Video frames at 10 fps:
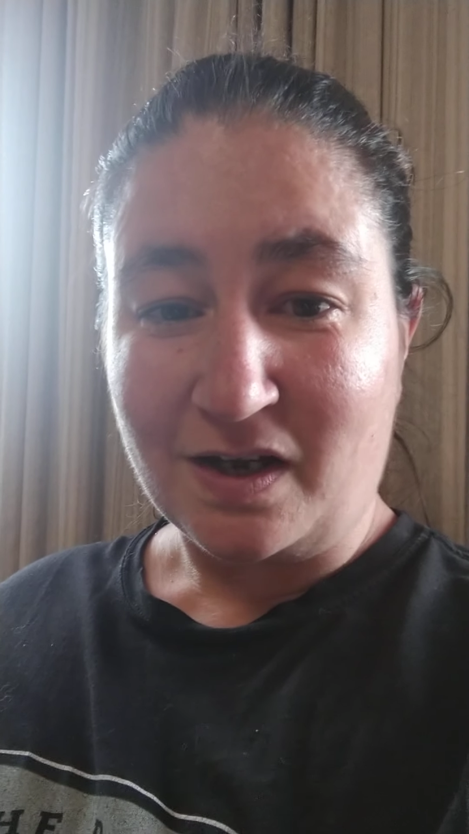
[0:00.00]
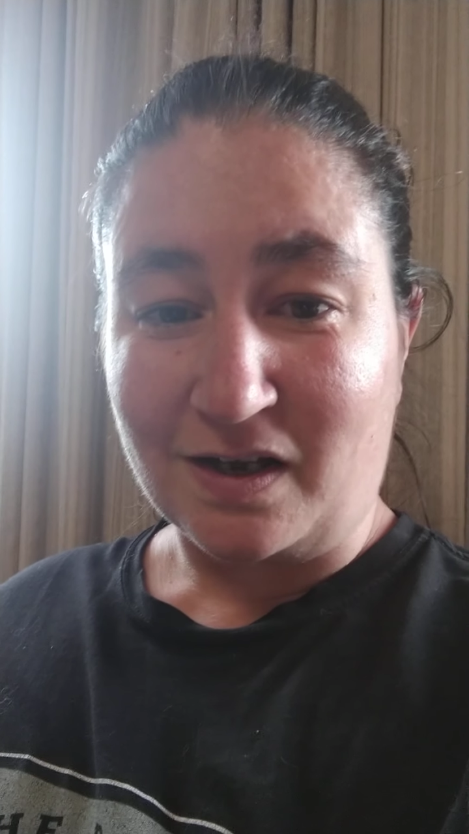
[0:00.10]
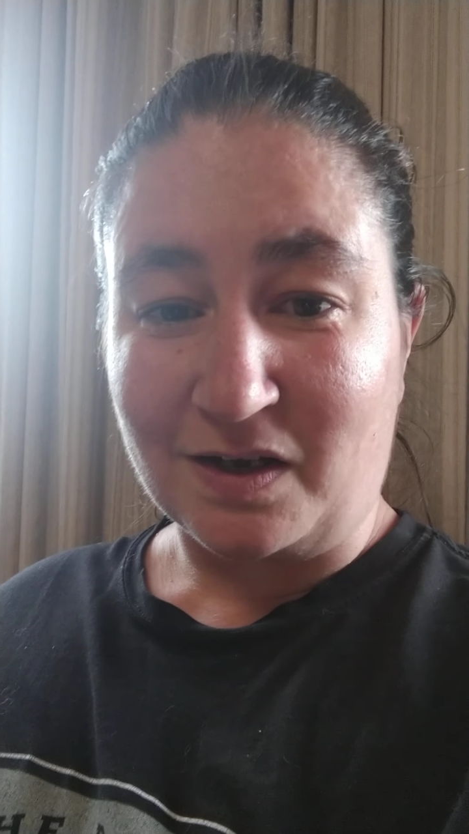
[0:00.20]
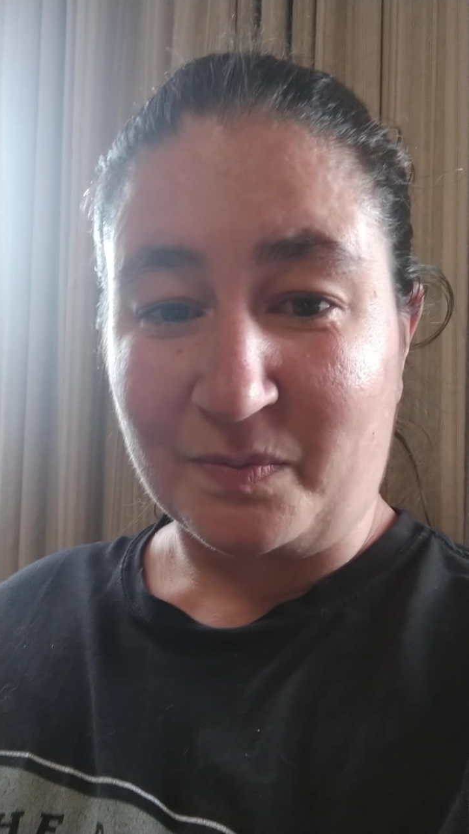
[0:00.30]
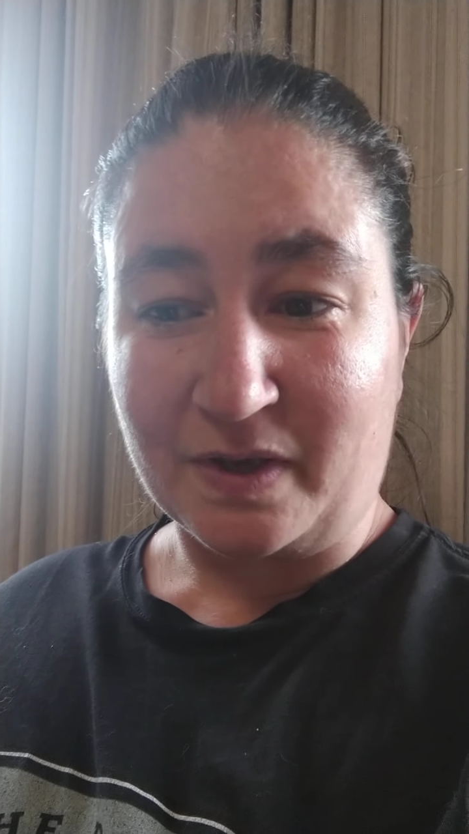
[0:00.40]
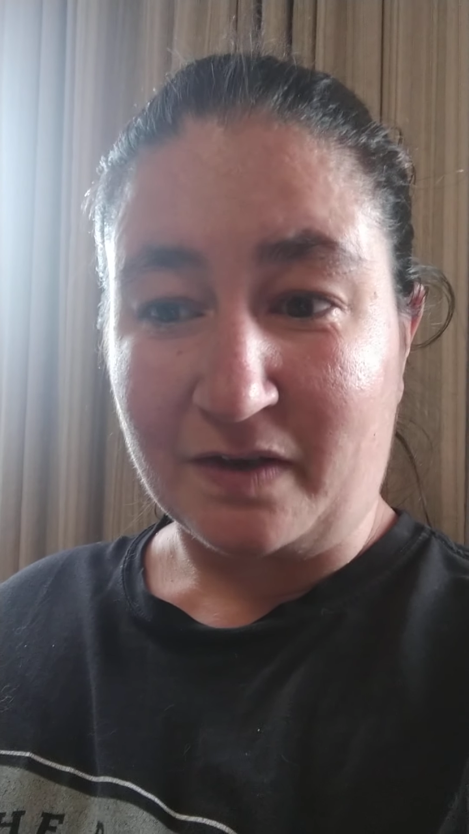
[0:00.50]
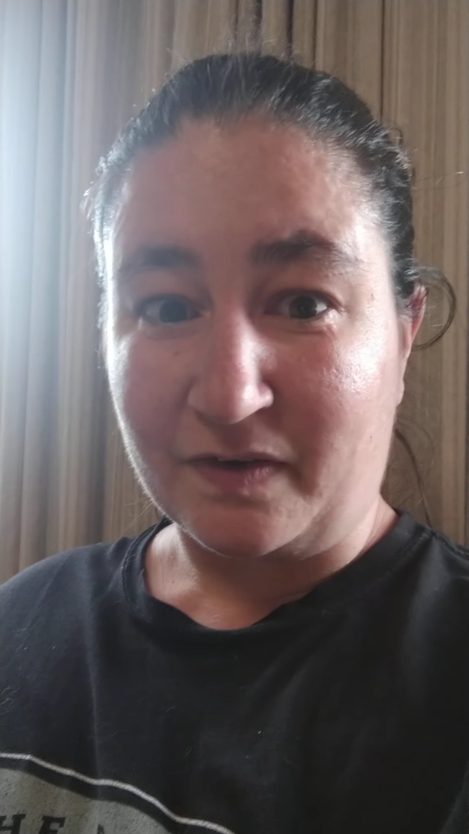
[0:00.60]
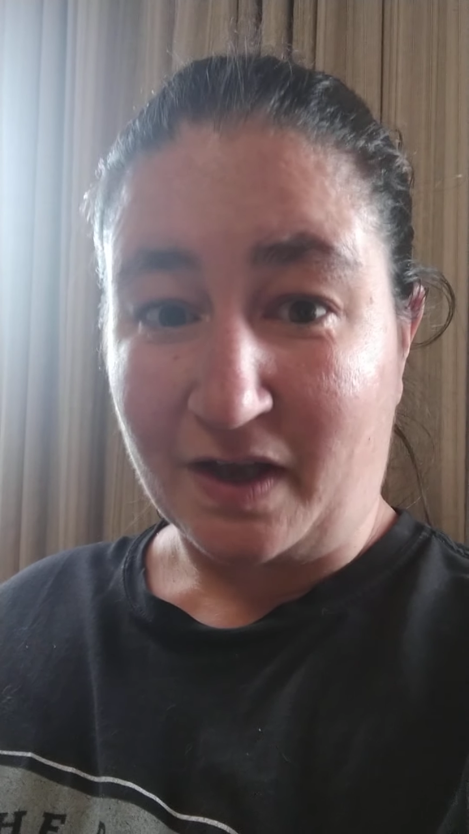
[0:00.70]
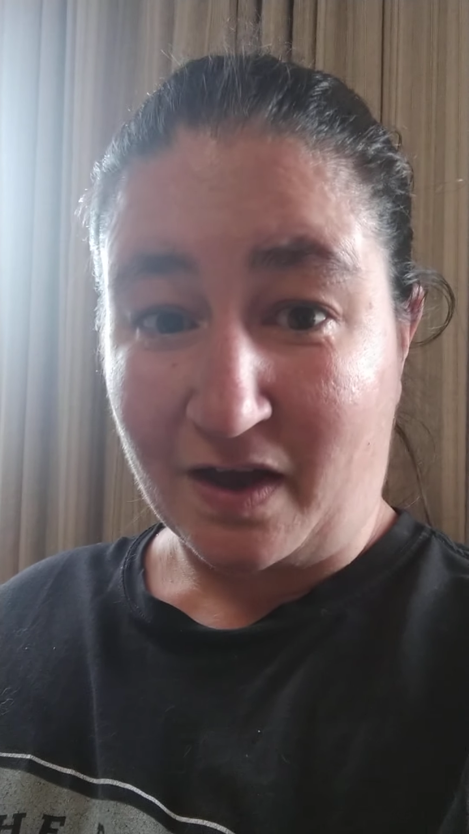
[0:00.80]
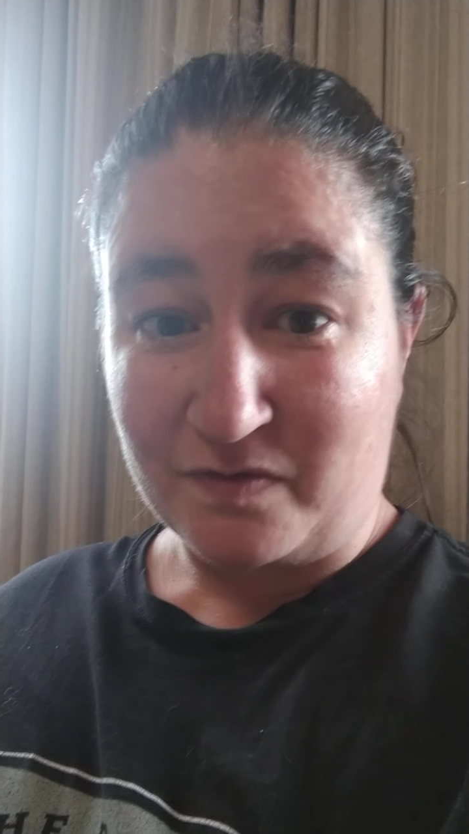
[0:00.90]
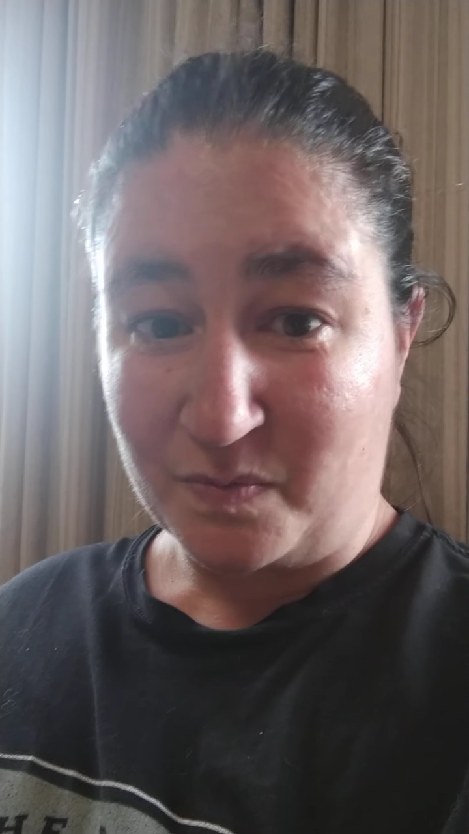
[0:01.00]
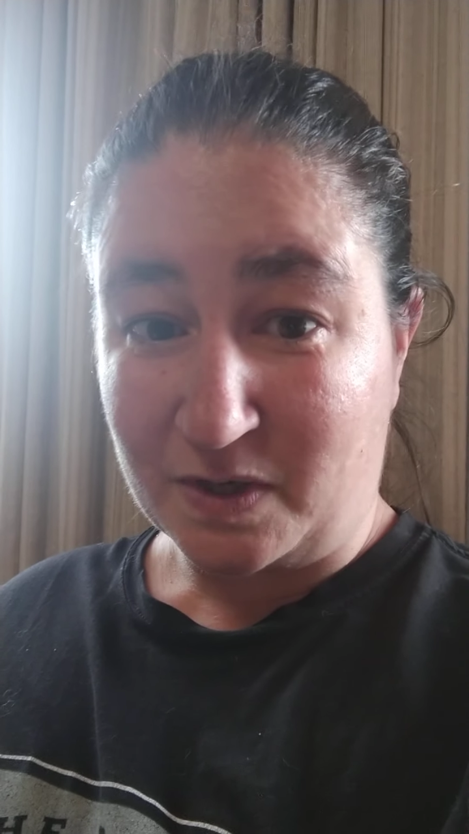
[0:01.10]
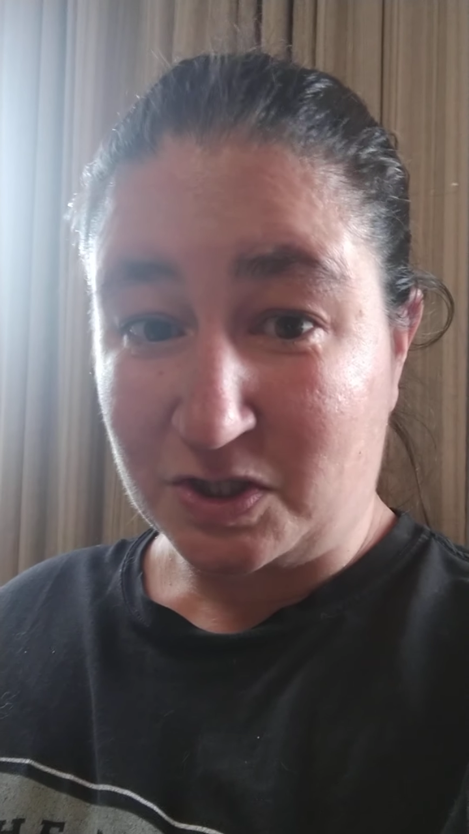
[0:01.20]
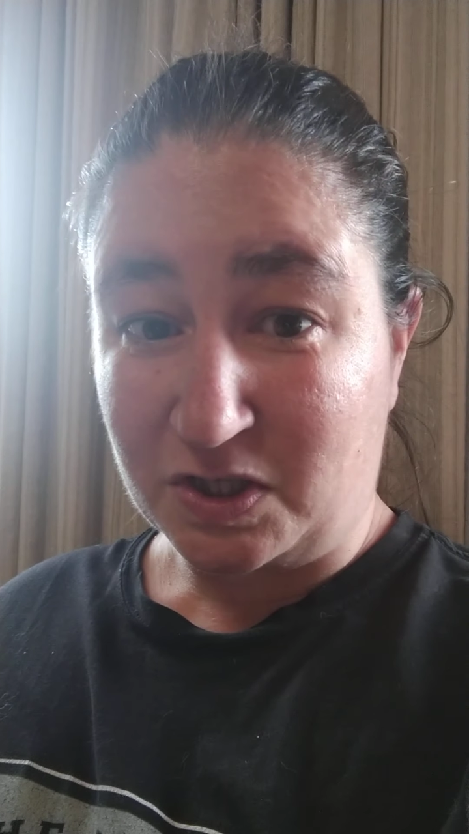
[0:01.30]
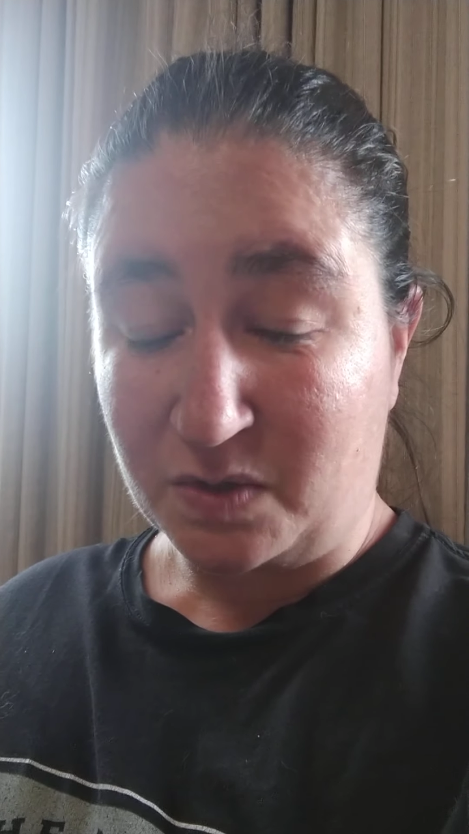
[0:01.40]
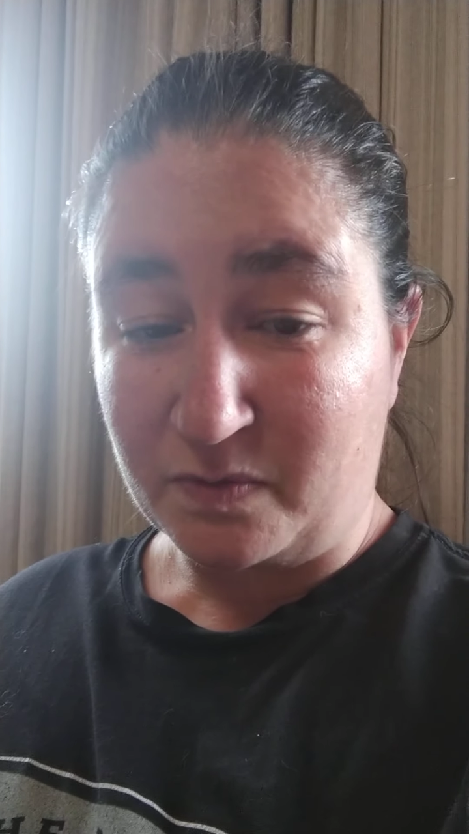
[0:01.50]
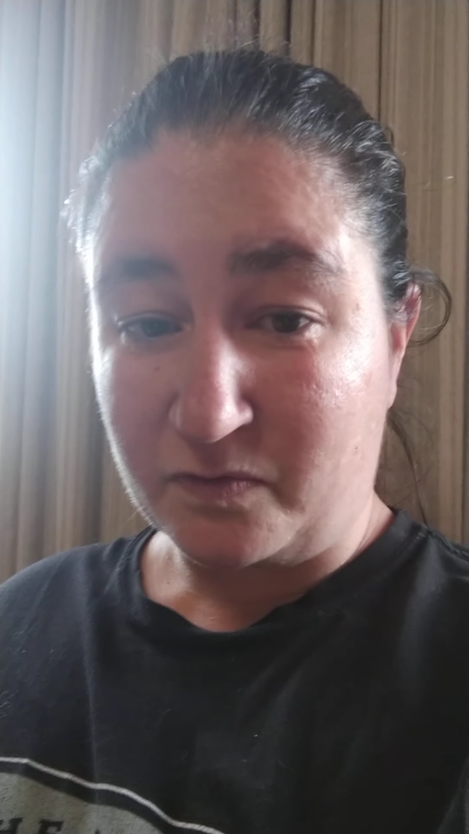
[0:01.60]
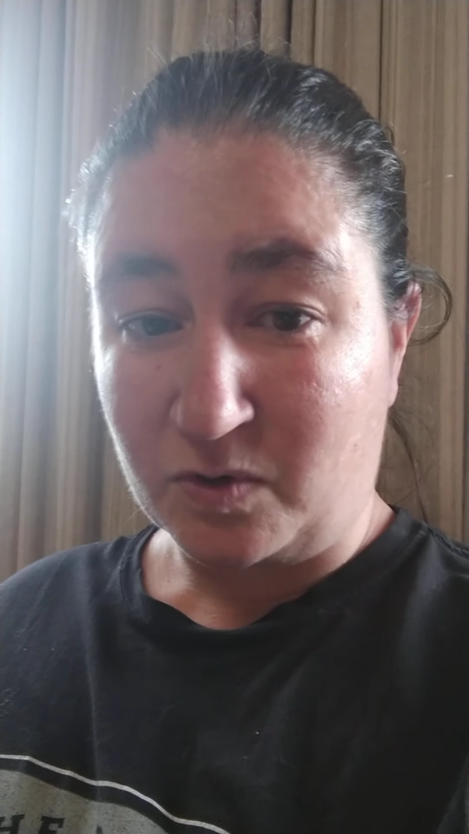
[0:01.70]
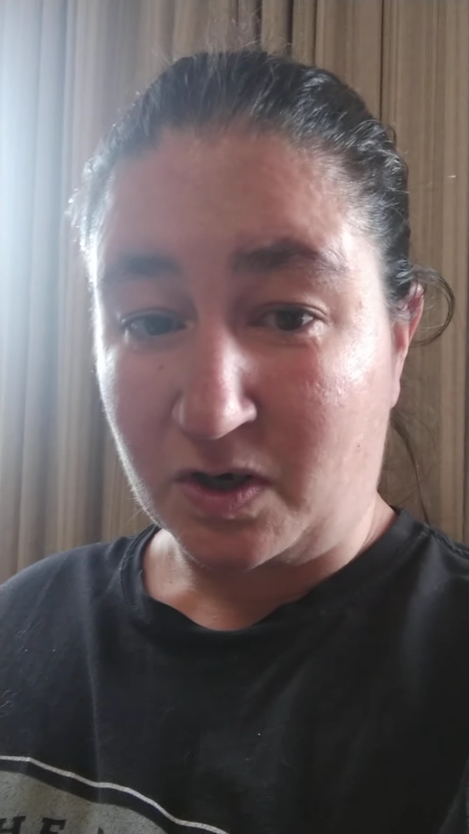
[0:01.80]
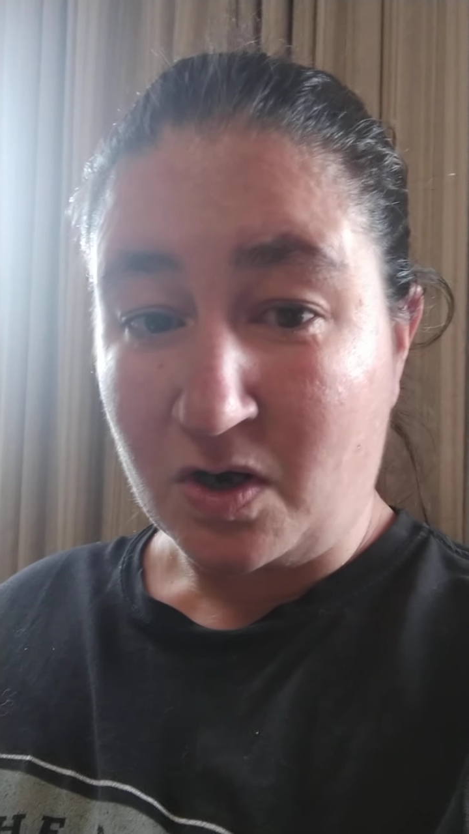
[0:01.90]
If I haven't mentioned it
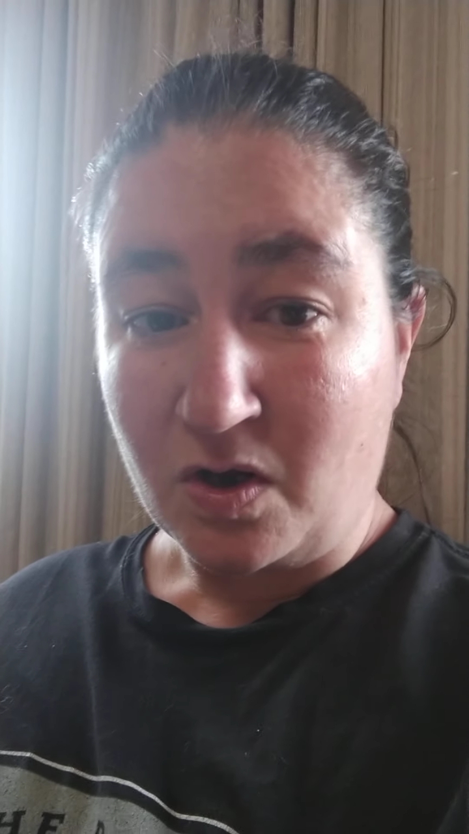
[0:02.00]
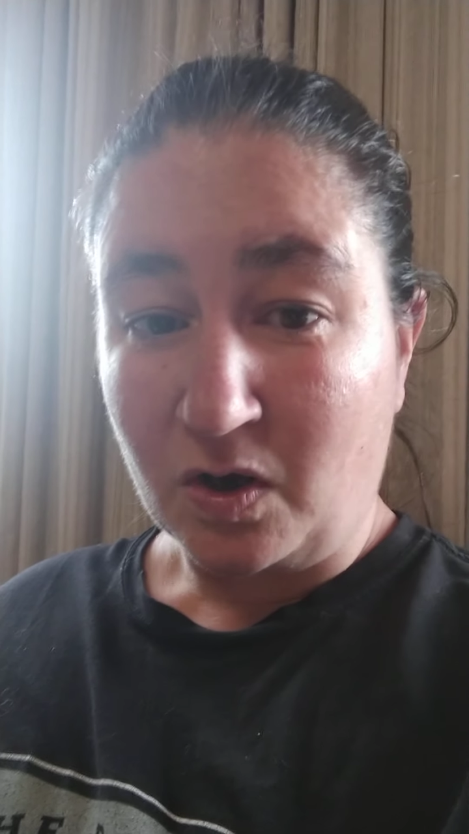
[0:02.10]
before,